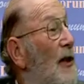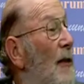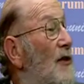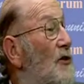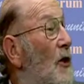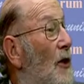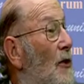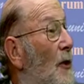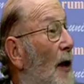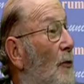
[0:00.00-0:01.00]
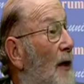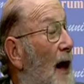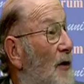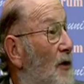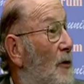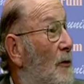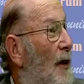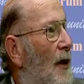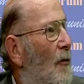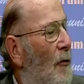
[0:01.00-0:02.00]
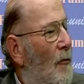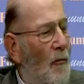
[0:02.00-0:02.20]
every time I saw you, I would ask you,